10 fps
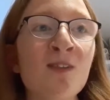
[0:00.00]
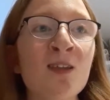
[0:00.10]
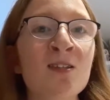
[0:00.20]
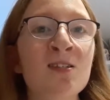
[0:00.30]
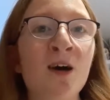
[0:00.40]

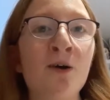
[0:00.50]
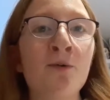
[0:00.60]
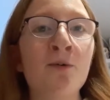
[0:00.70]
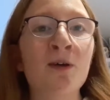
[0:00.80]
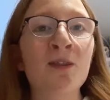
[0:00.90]

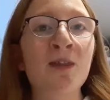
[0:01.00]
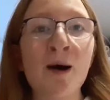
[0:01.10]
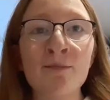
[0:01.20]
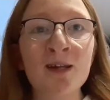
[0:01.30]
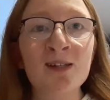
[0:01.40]
so
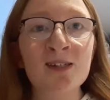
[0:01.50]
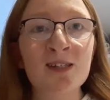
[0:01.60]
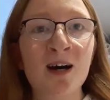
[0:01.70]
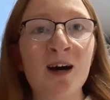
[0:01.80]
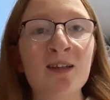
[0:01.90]
that means
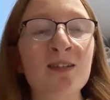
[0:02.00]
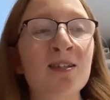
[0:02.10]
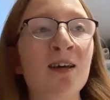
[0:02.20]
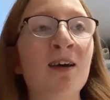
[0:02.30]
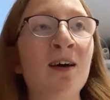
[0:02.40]
that
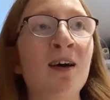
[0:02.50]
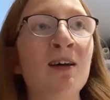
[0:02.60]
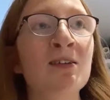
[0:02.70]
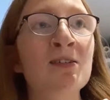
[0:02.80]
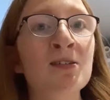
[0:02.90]

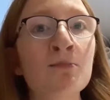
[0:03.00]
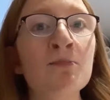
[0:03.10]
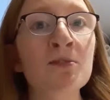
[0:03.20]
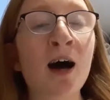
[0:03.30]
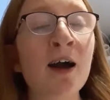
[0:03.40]

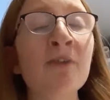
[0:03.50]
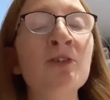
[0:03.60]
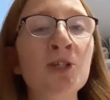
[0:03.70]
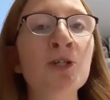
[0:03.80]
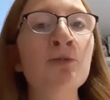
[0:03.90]
I have
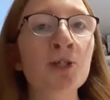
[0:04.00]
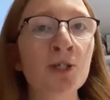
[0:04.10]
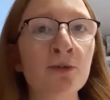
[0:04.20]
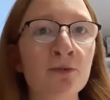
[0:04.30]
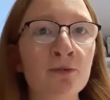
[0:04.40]
to choose
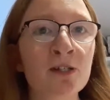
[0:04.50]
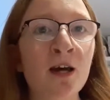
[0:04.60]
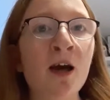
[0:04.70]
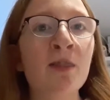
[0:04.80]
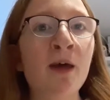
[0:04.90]
shoes
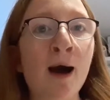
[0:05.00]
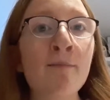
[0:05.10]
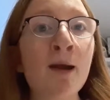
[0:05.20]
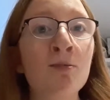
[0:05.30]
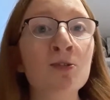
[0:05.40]
that
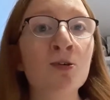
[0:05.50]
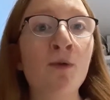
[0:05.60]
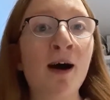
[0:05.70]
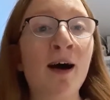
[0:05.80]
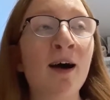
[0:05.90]
I'm able to
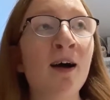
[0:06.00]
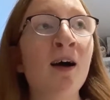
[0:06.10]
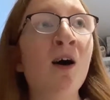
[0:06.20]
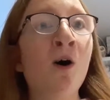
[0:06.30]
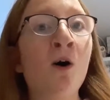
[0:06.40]
wear
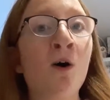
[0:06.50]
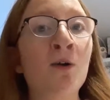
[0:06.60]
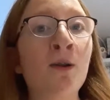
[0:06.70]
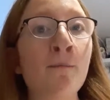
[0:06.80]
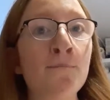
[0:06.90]

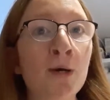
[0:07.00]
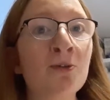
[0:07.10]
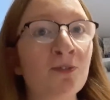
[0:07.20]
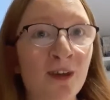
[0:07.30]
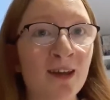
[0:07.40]
on
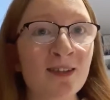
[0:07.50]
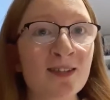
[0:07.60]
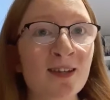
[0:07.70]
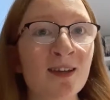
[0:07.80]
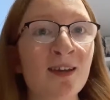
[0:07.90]
both
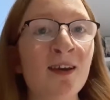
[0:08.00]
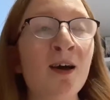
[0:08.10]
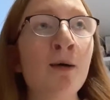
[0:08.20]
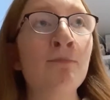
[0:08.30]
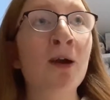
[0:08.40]
feet,
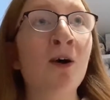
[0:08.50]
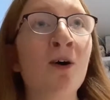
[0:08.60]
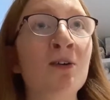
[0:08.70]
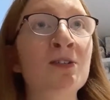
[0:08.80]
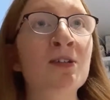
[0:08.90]

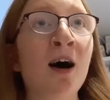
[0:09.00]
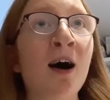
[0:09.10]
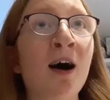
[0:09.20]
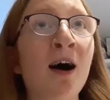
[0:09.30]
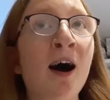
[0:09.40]
because
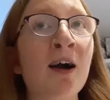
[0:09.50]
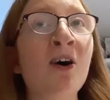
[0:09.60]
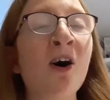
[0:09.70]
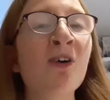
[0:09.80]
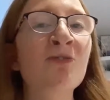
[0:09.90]
I
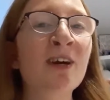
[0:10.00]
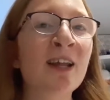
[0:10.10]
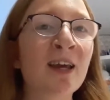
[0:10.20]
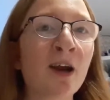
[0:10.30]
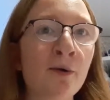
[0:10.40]
can't
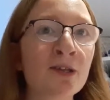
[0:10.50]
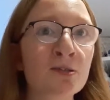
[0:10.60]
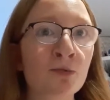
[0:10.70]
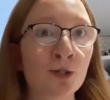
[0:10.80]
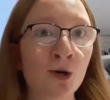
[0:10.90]
really go
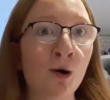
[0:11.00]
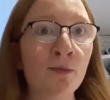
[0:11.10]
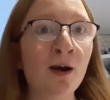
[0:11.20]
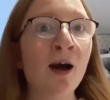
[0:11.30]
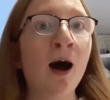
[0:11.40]
into a
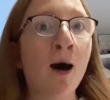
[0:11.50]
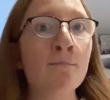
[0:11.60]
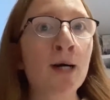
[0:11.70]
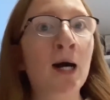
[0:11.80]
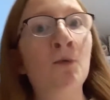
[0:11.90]
shop
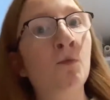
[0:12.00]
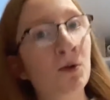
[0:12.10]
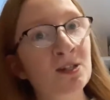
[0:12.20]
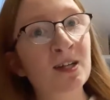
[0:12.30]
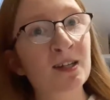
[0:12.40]
and buy
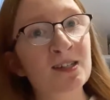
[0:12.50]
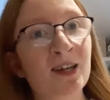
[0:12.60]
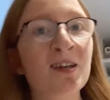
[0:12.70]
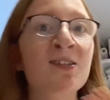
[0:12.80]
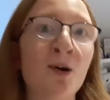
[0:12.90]
one size
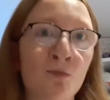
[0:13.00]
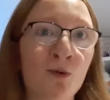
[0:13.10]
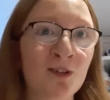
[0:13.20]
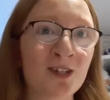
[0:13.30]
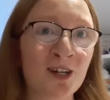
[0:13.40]
6 and
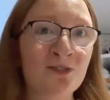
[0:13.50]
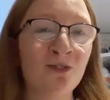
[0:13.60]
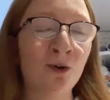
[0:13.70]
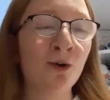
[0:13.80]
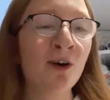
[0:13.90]
one size
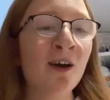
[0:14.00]
4.